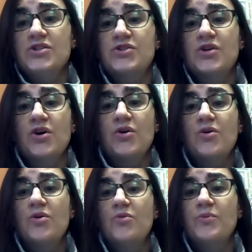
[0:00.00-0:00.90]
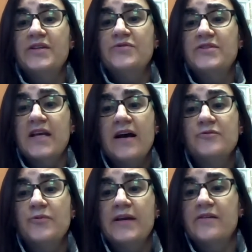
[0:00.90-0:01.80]
So we use
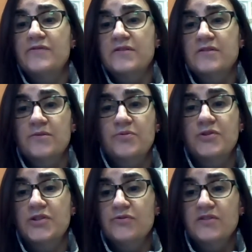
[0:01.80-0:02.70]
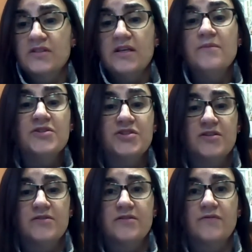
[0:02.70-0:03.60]
sound waves to produce
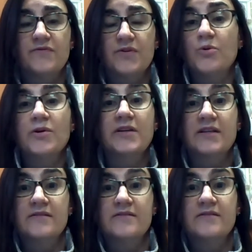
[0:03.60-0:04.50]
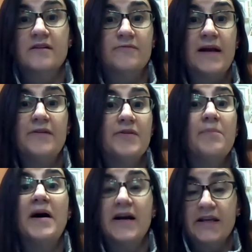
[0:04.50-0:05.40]
images of the organs around the
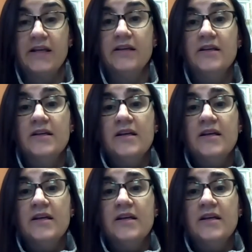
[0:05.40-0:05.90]
body.